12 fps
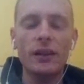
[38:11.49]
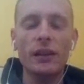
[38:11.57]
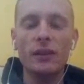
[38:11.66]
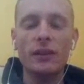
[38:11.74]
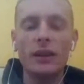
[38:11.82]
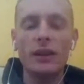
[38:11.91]

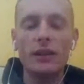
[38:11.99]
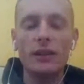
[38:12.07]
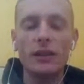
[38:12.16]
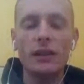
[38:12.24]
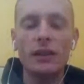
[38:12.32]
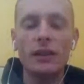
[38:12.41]
It's
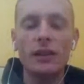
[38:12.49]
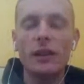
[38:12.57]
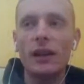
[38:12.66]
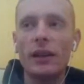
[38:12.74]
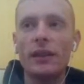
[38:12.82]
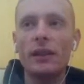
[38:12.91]
actually,
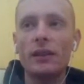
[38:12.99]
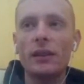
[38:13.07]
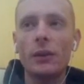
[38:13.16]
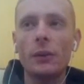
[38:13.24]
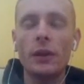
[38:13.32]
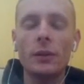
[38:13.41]
I think,
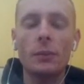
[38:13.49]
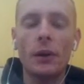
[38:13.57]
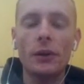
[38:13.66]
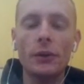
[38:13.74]
the only Mario